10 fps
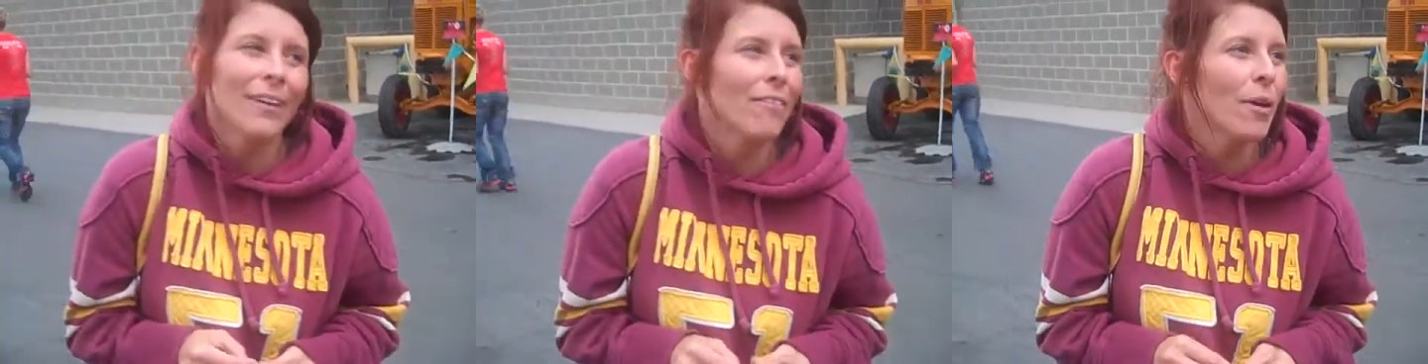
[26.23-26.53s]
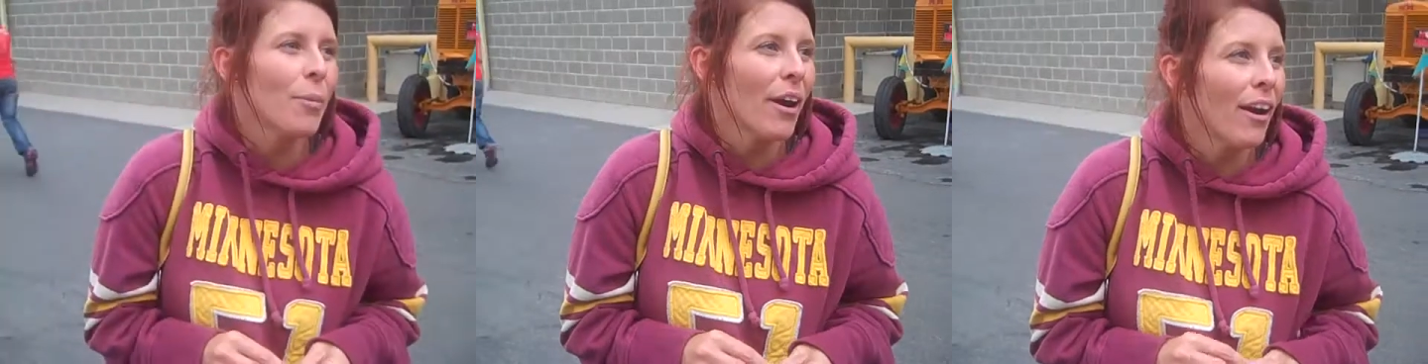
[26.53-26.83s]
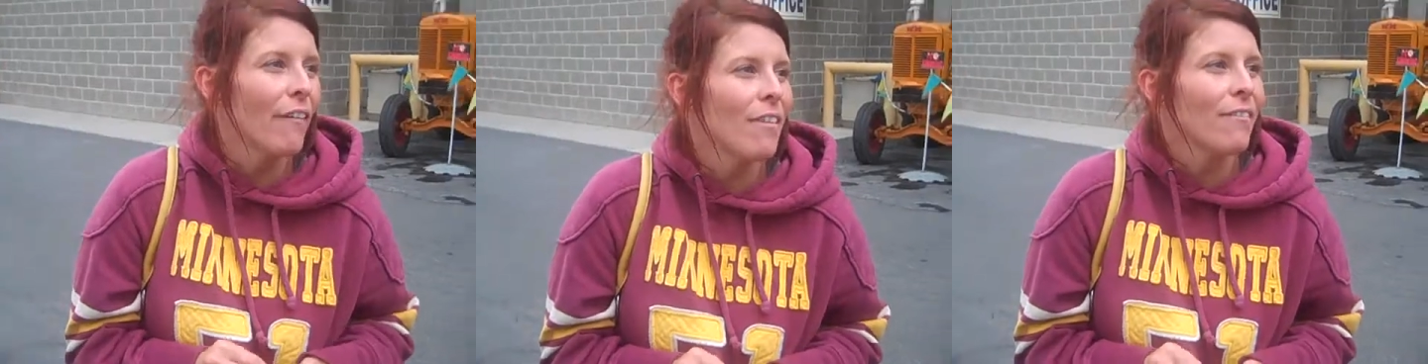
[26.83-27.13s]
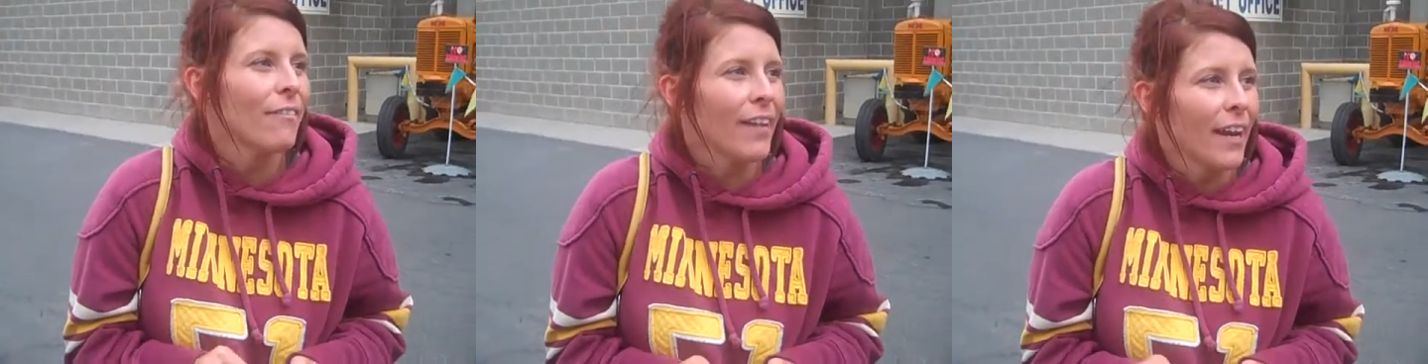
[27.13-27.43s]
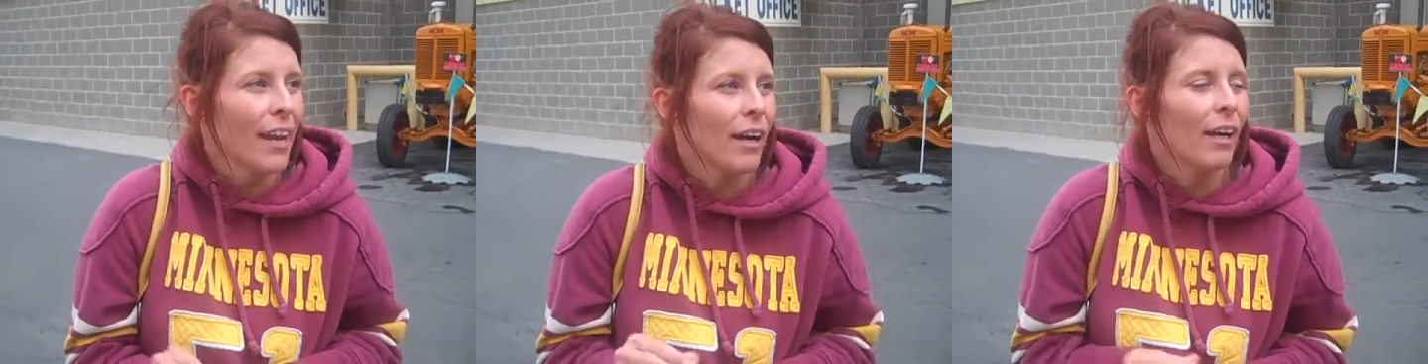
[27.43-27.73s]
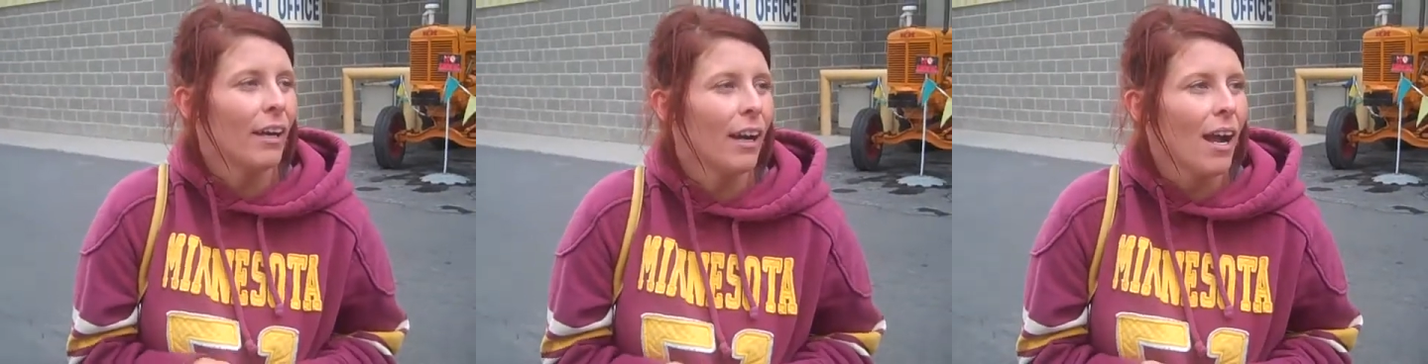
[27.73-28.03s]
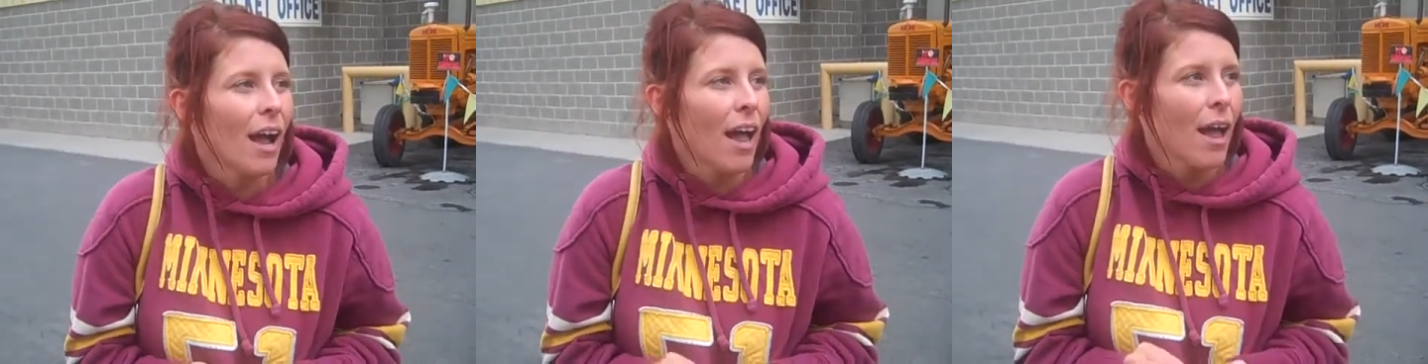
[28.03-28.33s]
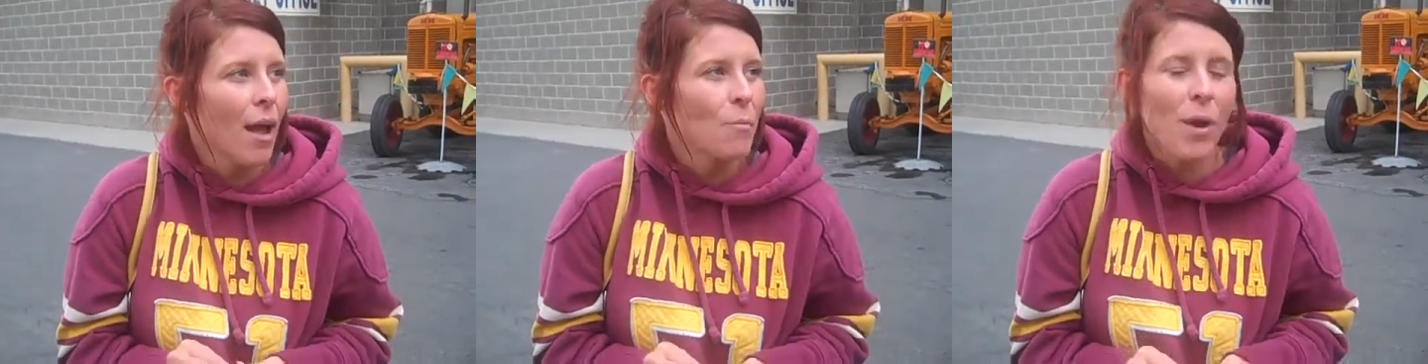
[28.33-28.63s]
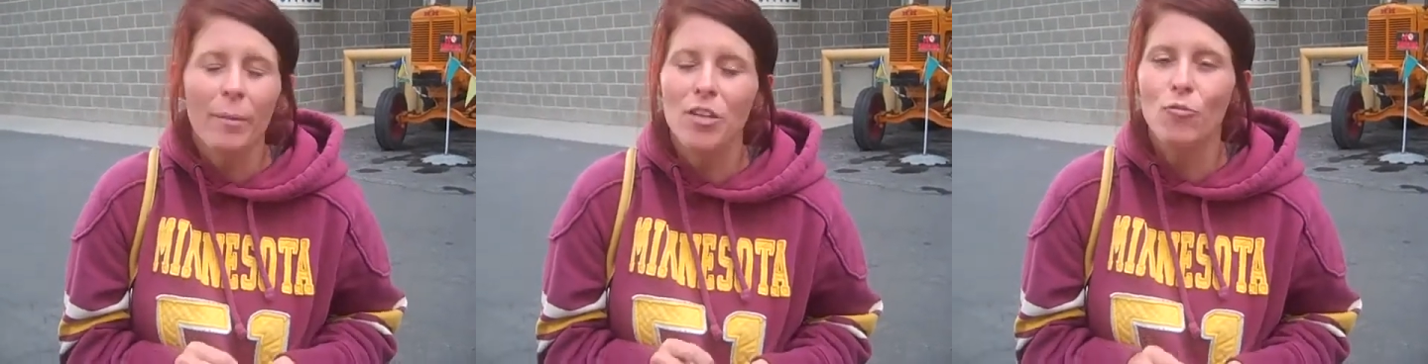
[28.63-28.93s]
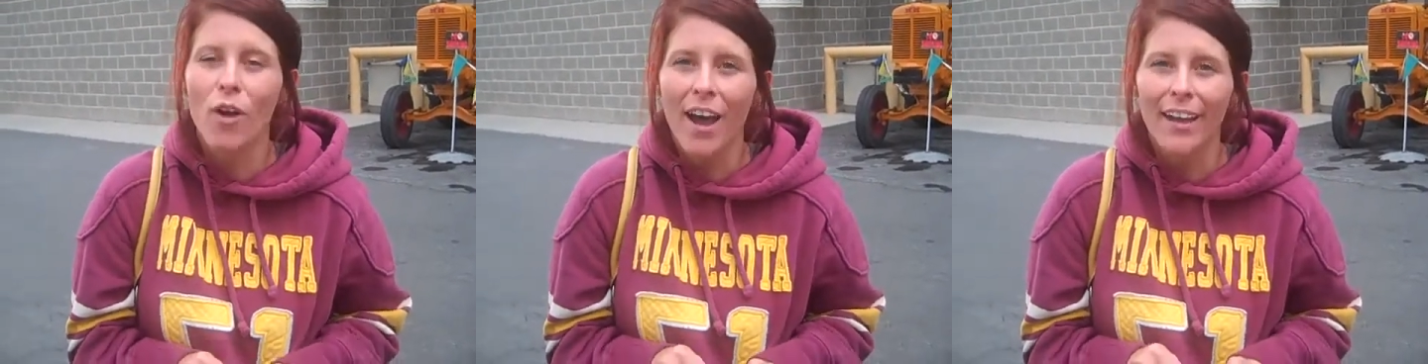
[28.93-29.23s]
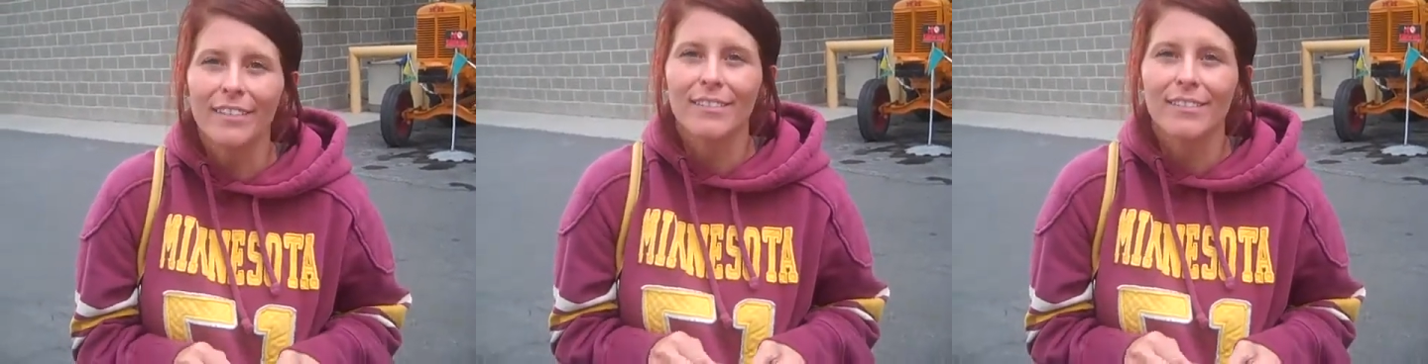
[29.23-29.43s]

Favorite part of the fair probably the ride.